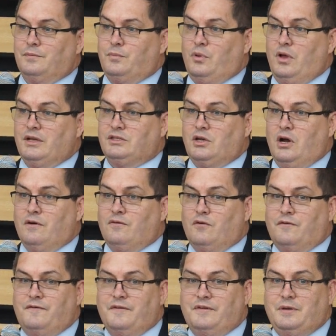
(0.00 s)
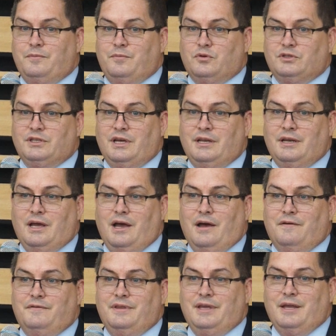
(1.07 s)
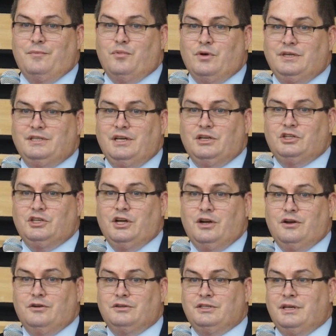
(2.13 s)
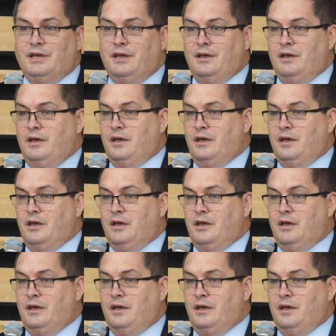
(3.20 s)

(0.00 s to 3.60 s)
plus over 50% of the precinct chairs.